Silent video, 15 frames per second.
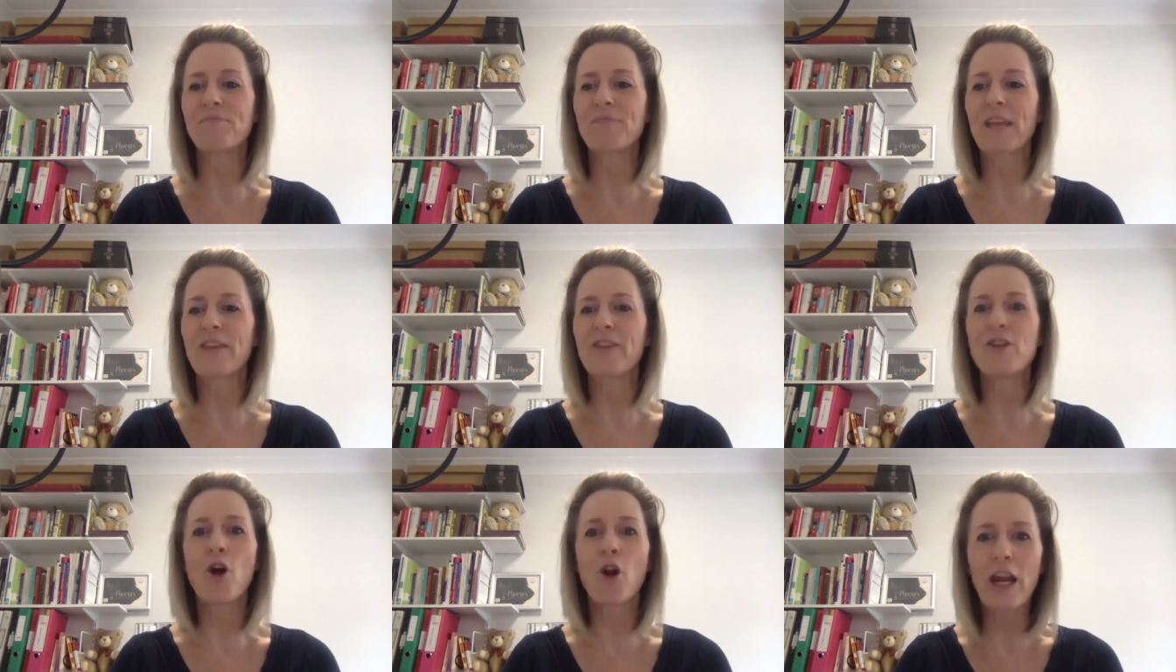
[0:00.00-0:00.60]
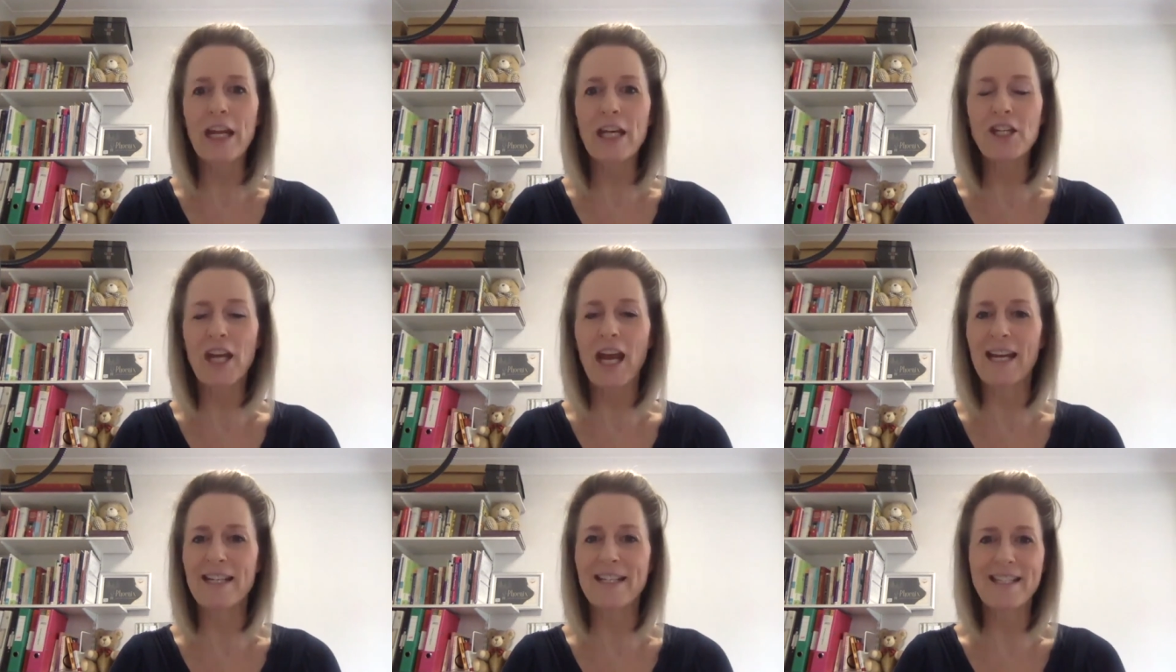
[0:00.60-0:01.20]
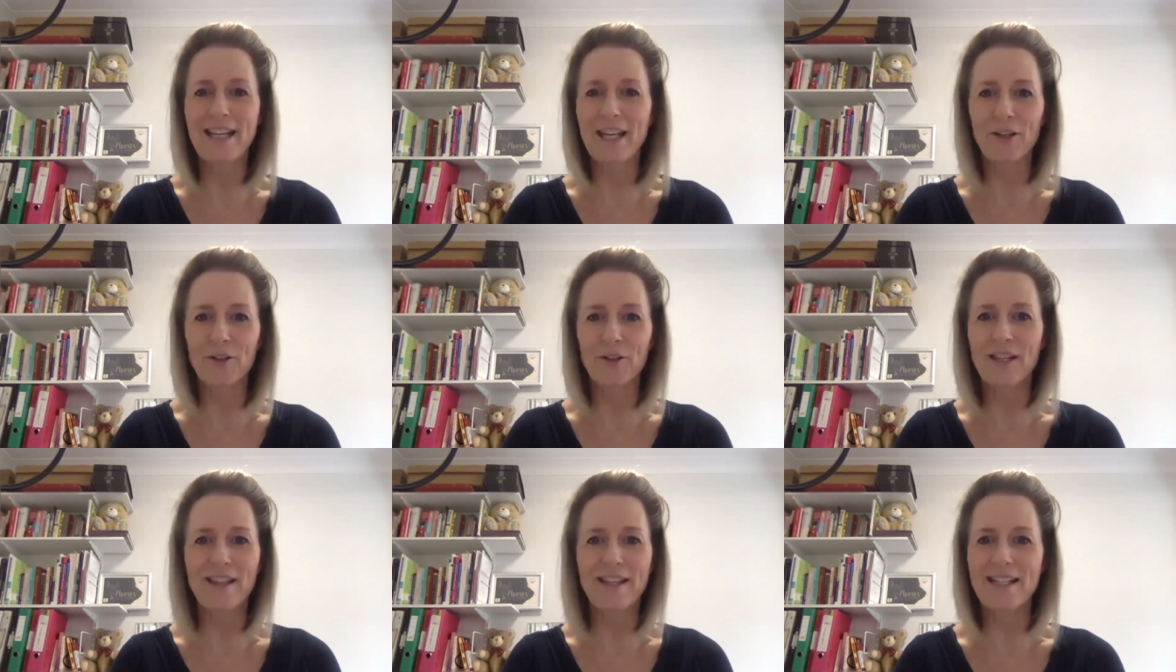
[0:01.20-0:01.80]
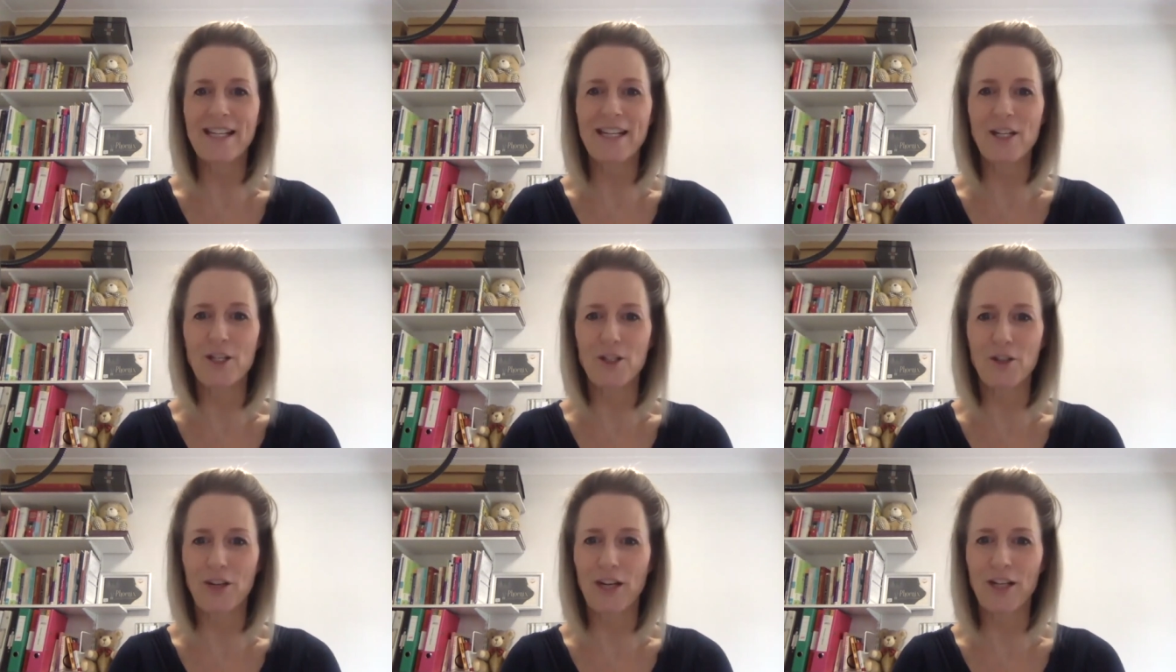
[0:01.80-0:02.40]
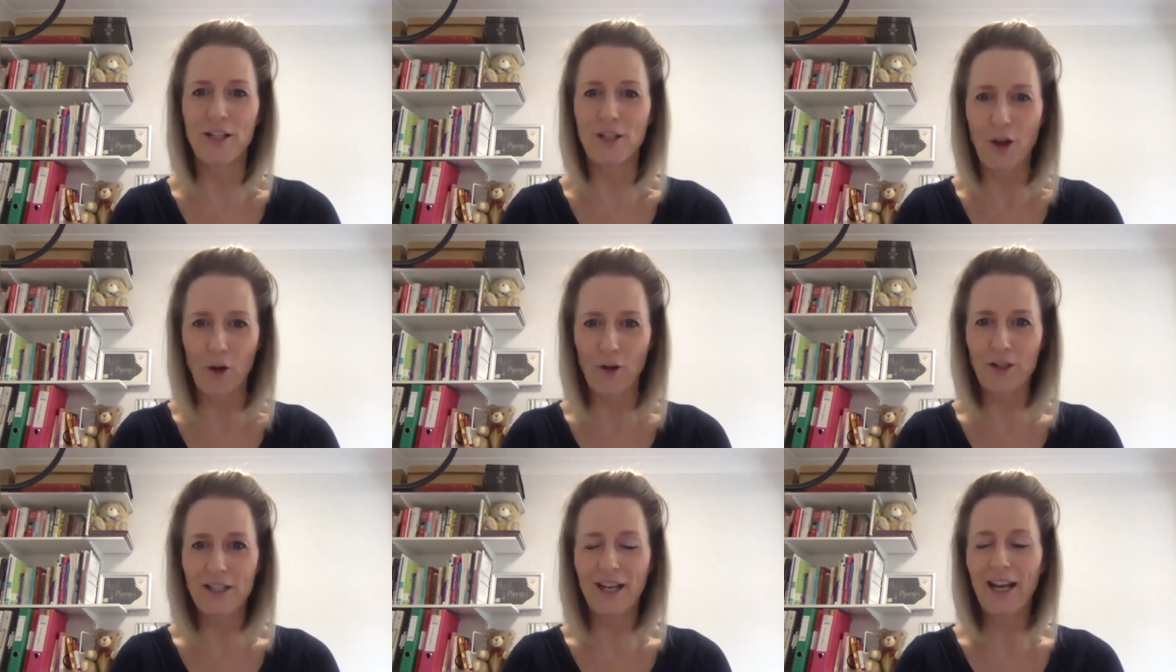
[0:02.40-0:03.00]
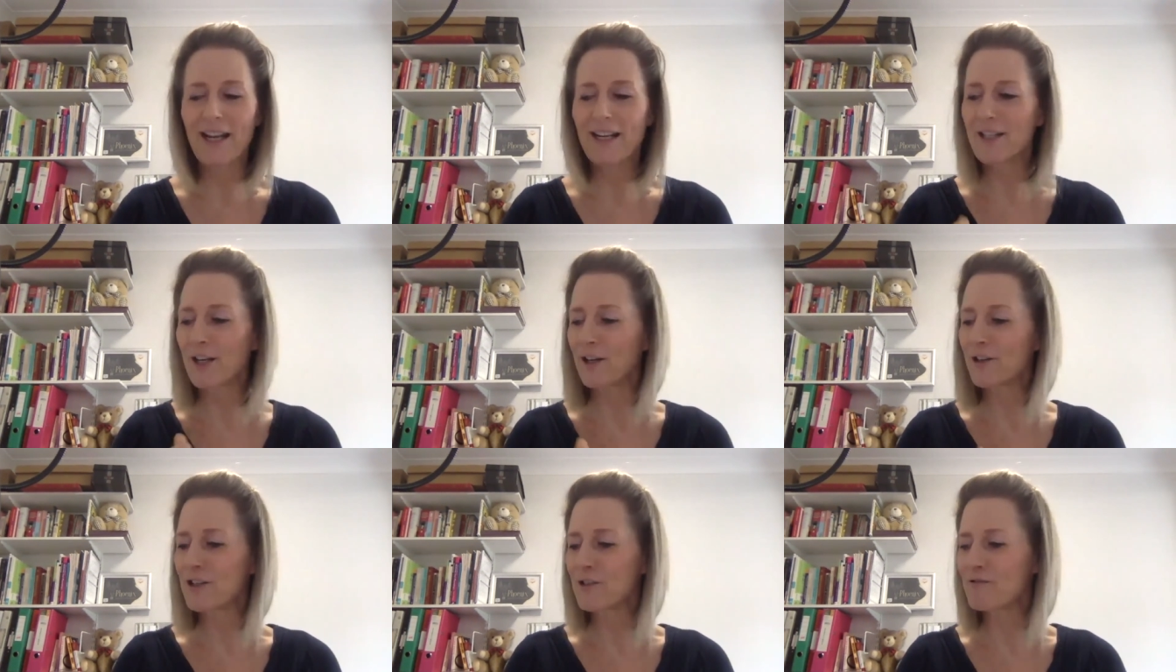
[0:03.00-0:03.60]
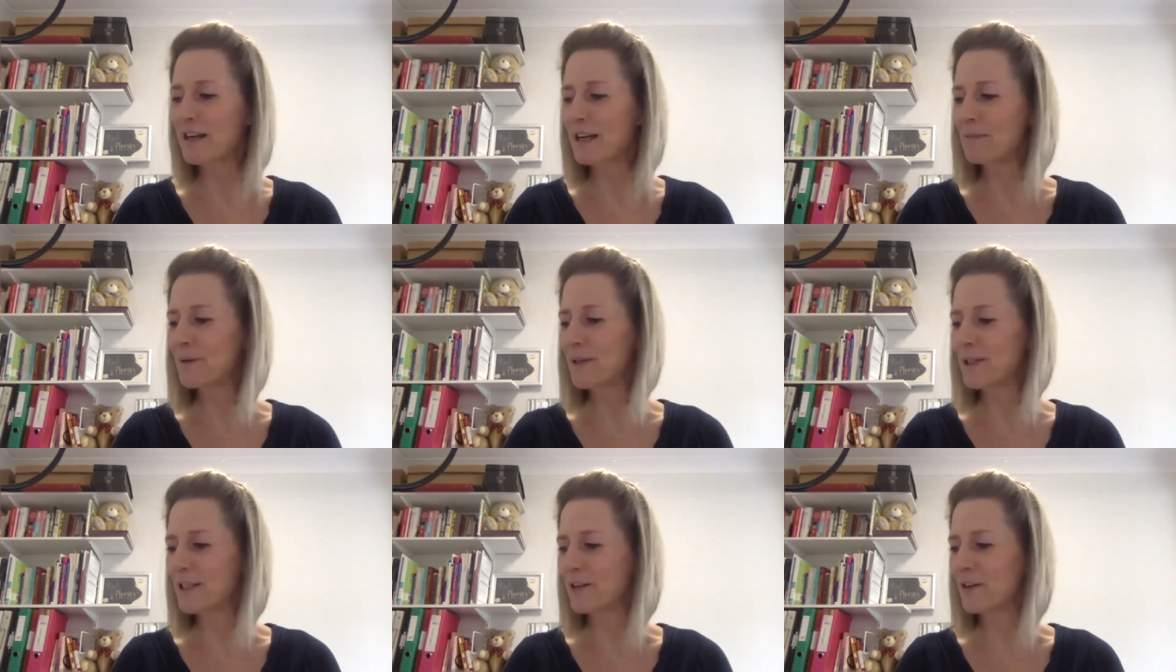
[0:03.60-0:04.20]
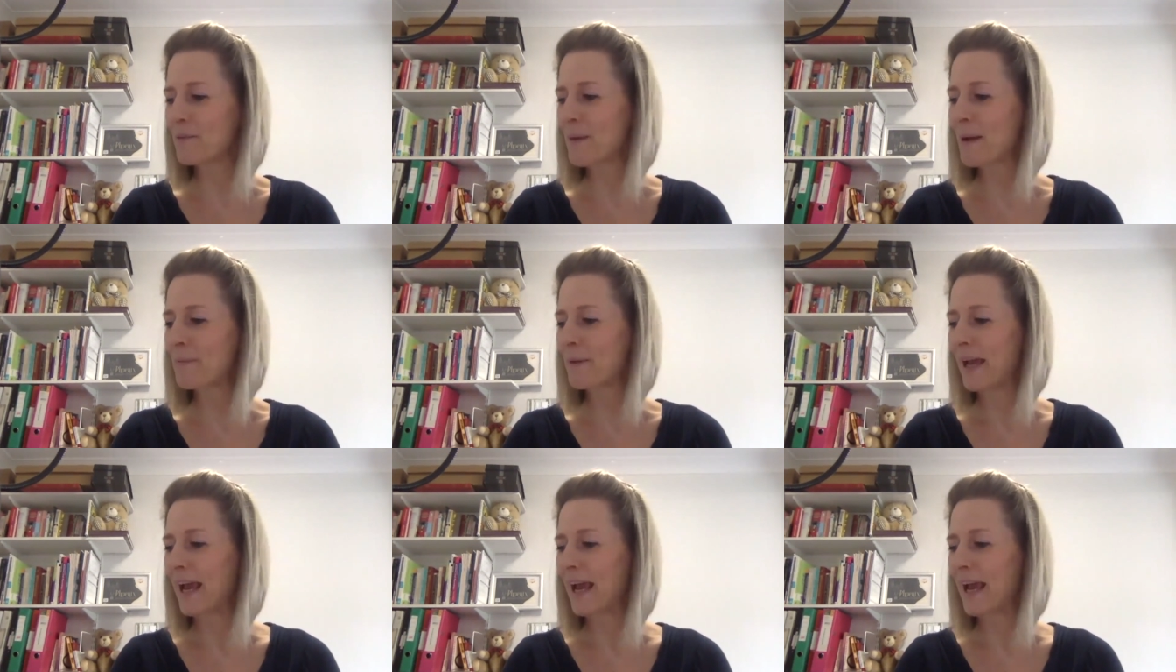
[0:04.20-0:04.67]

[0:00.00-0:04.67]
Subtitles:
knowledge and skills that this industry has got to really put it on the map.